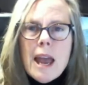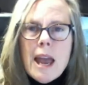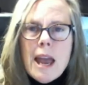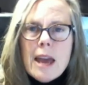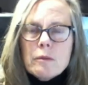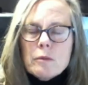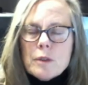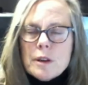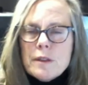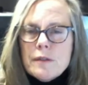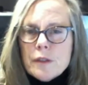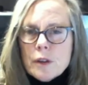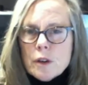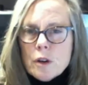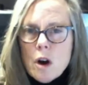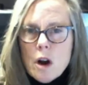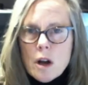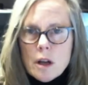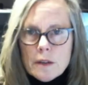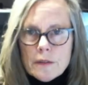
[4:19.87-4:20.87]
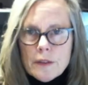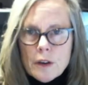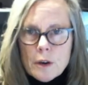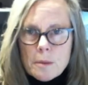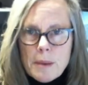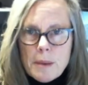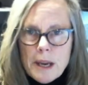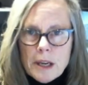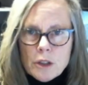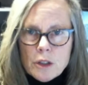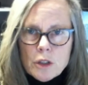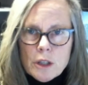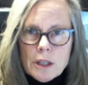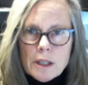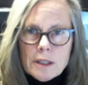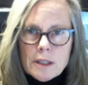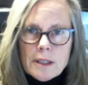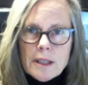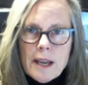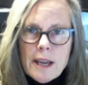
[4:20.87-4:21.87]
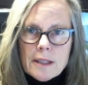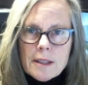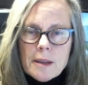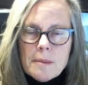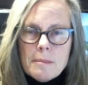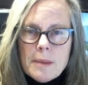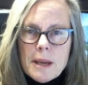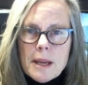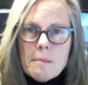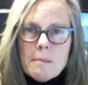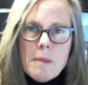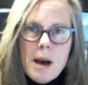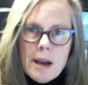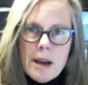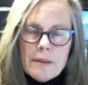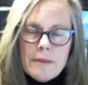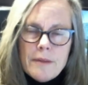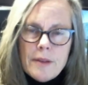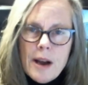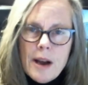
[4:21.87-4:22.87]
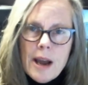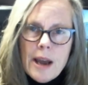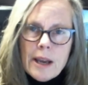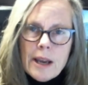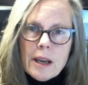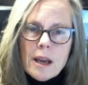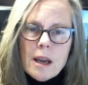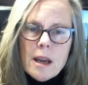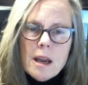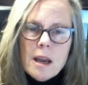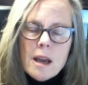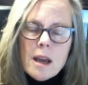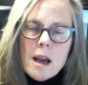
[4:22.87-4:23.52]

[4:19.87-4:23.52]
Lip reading: and refer all of our patients as a big modifying